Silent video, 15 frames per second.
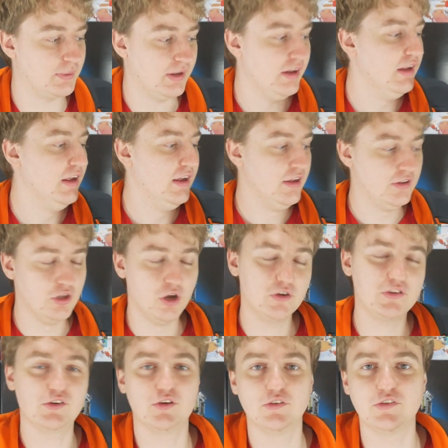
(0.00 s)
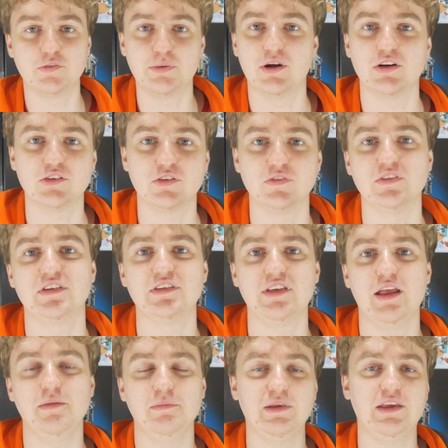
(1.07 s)
But no exclusive parts for this
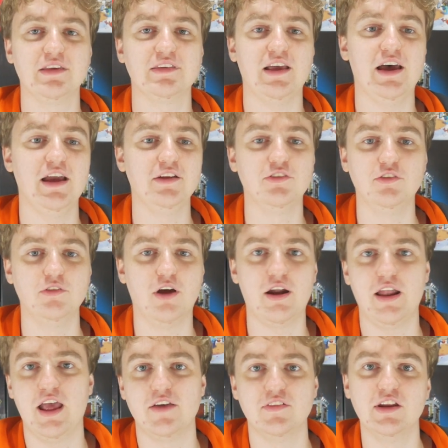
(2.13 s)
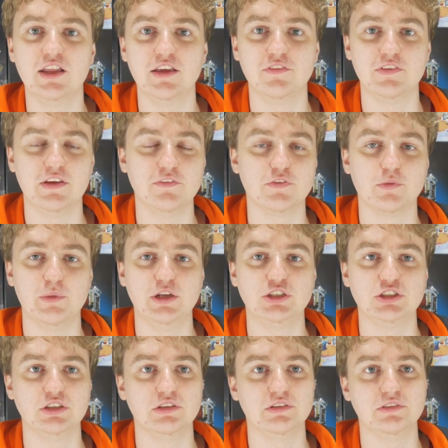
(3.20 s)
set because I do not have any of the
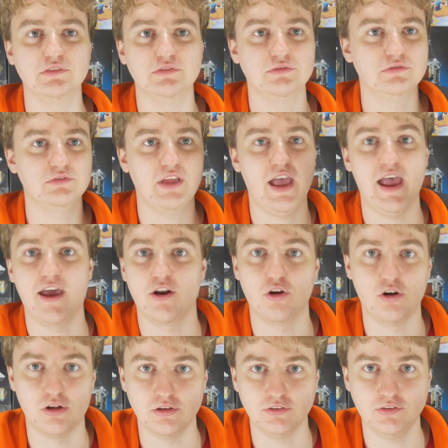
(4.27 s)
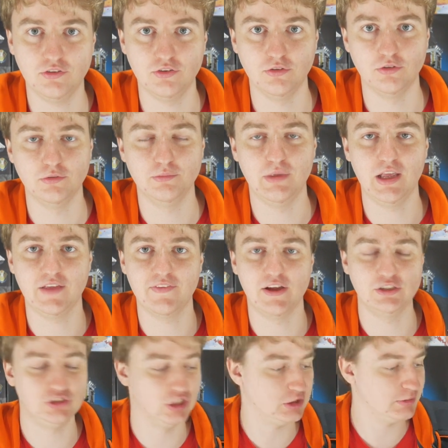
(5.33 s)
information at all to make
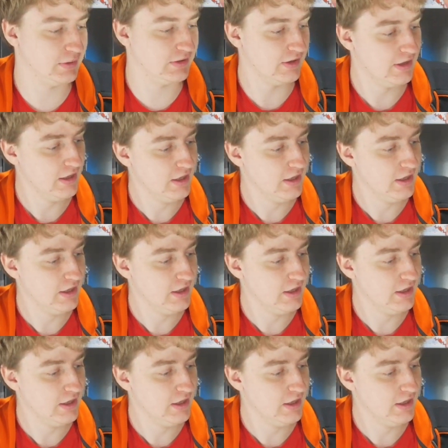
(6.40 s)
that judgment.